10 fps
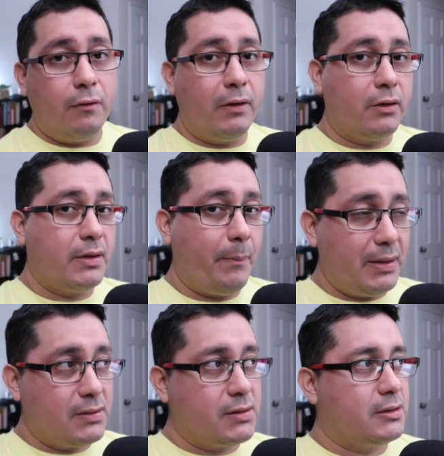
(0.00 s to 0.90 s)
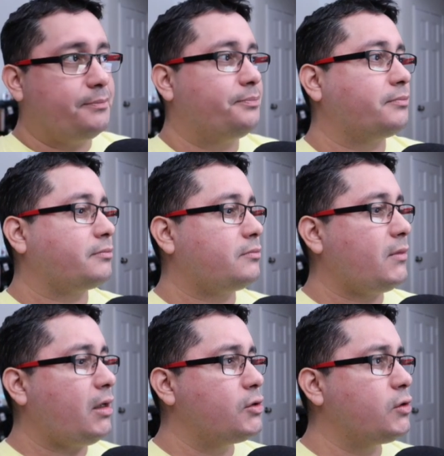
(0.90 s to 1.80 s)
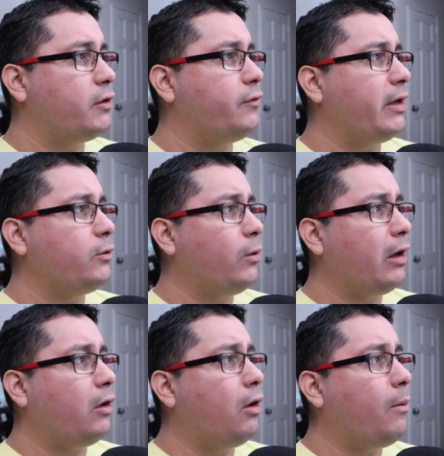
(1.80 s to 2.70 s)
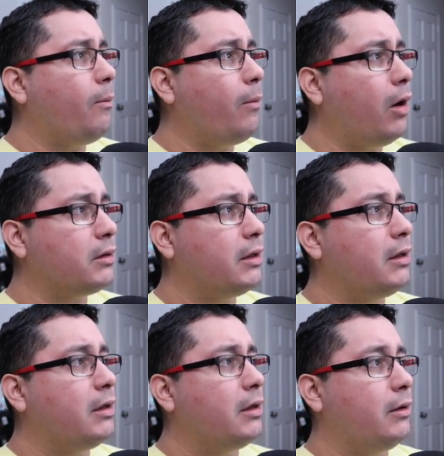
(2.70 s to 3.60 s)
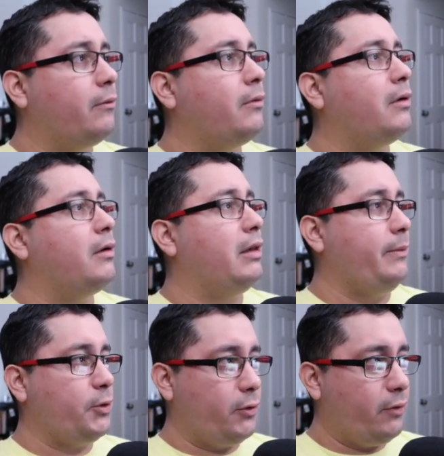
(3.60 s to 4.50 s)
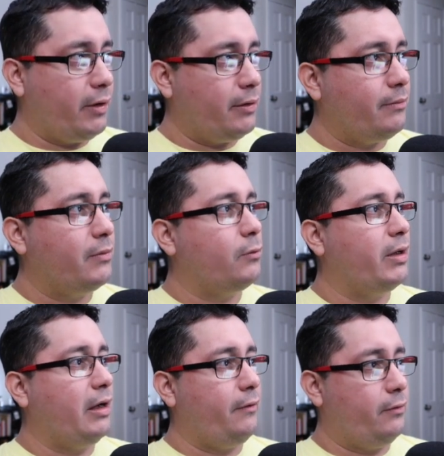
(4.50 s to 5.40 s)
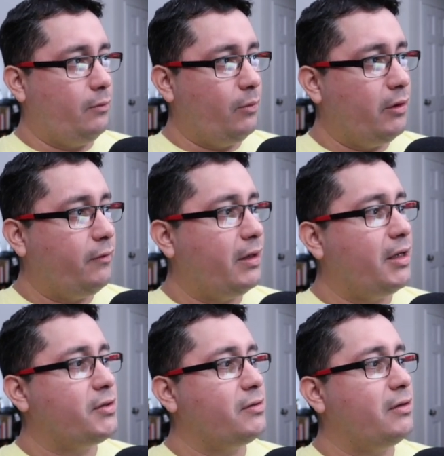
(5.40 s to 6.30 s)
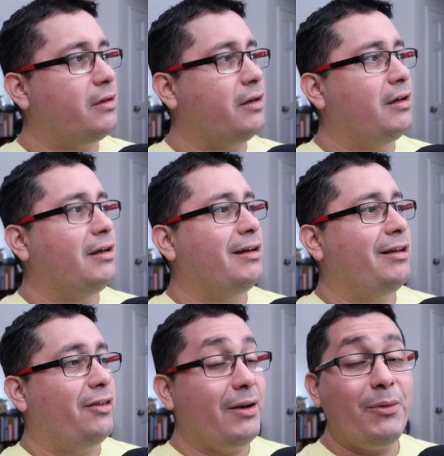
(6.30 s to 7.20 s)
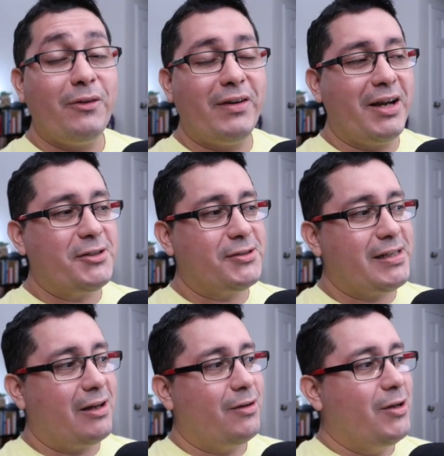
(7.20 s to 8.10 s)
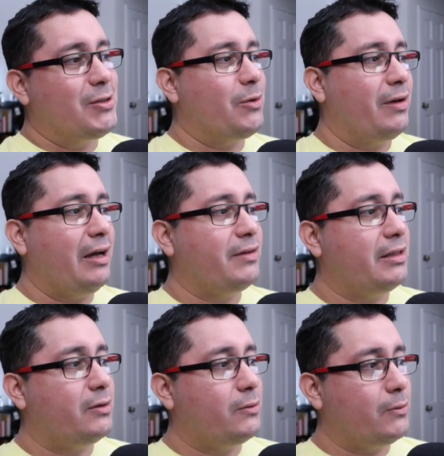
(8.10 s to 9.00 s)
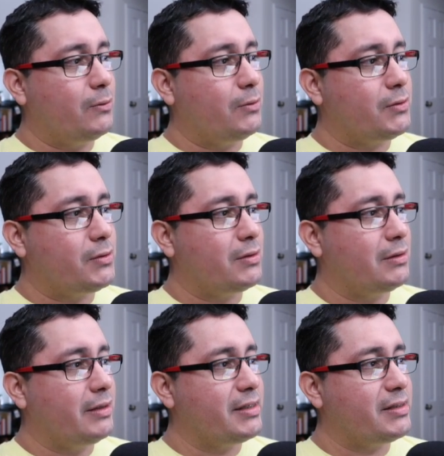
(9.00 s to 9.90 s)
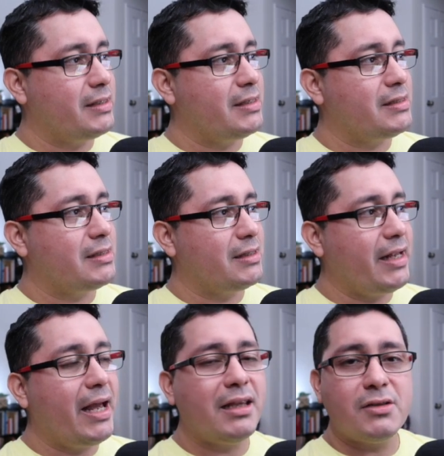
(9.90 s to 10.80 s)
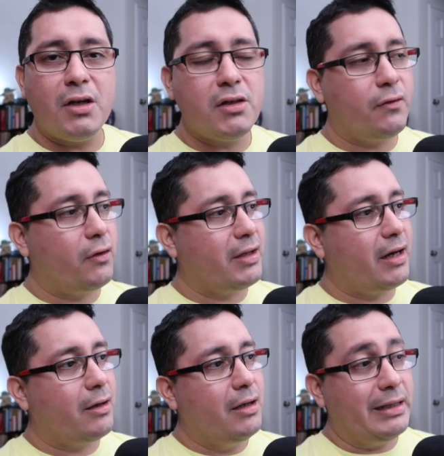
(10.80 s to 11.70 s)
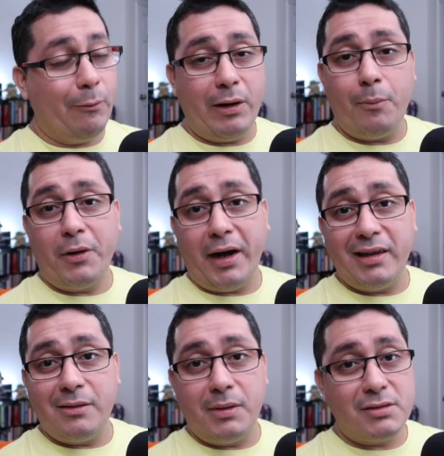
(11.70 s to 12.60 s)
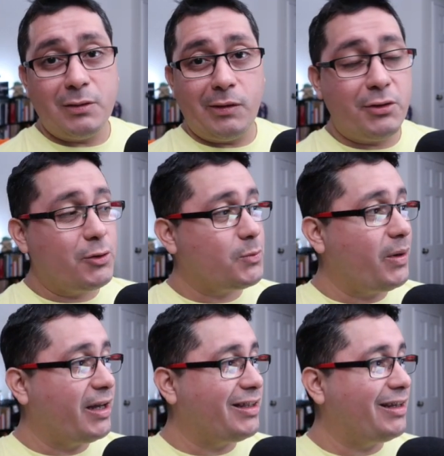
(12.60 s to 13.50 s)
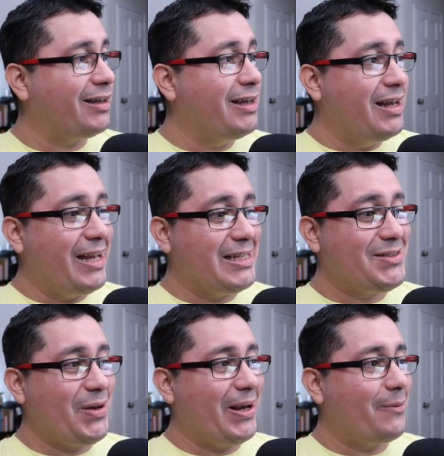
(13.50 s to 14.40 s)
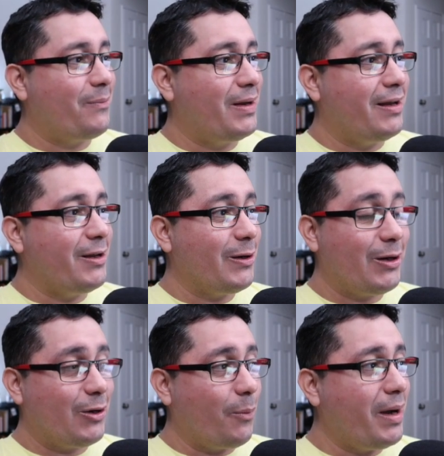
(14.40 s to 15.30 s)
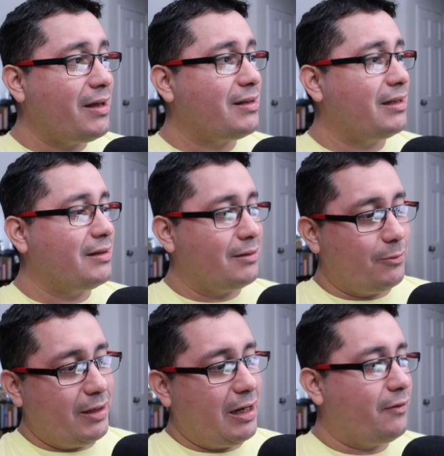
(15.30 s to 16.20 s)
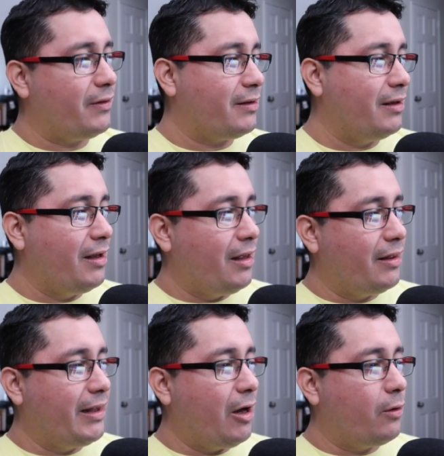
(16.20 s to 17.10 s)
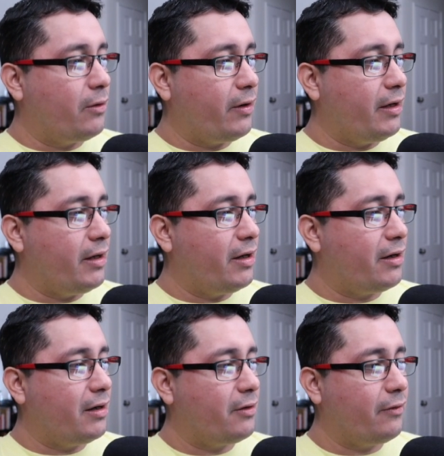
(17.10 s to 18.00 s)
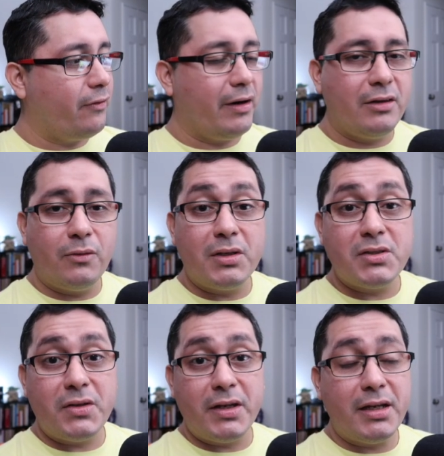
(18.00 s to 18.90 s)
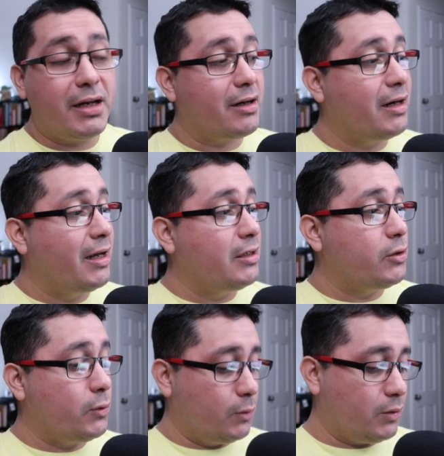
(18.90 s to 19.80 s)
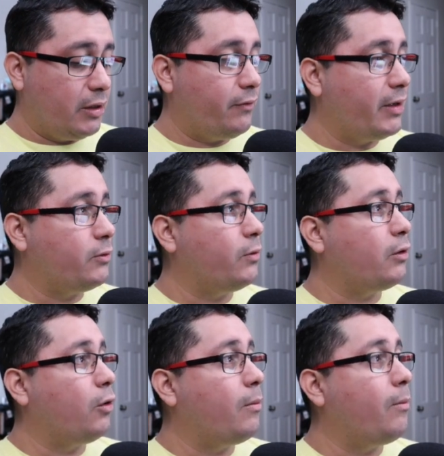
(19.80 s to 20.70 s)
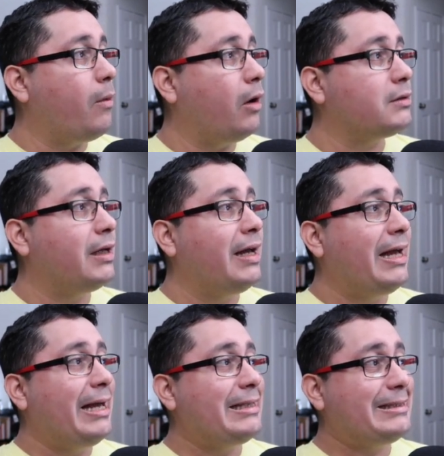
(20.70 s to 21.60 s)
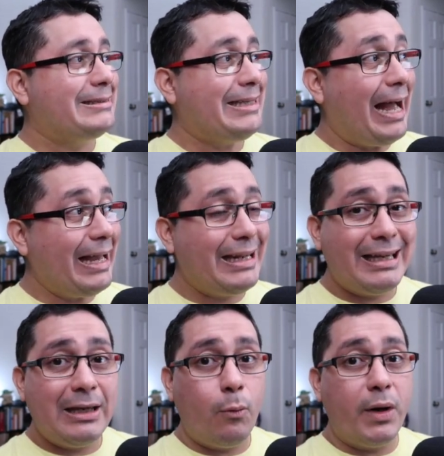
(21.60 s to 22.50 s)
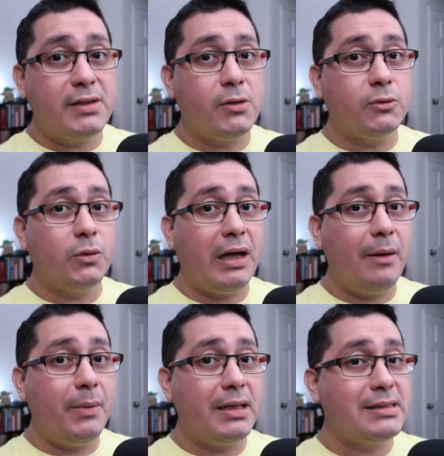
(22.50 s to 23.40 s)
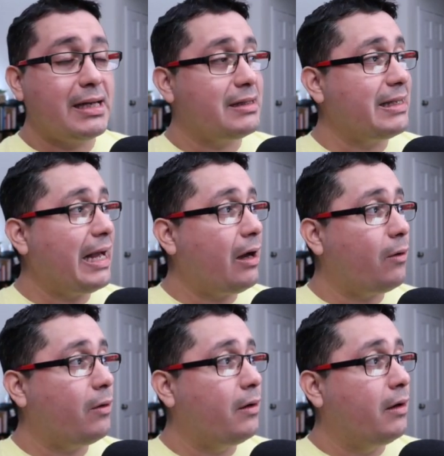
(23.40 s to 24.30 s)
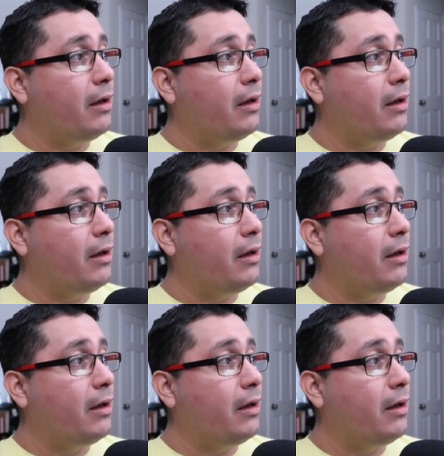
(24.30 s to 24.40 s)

of our dependencies. So if I do a go mod, let me show you again. We have two modifications, three modifications now. So we have the tools, the sys and net and so on and so forth. They're, they were upgraded because they were used by the stringer uh, command and we have it down here referring to the stringer tool. If I do a go mod tidy, what is going to happen is that now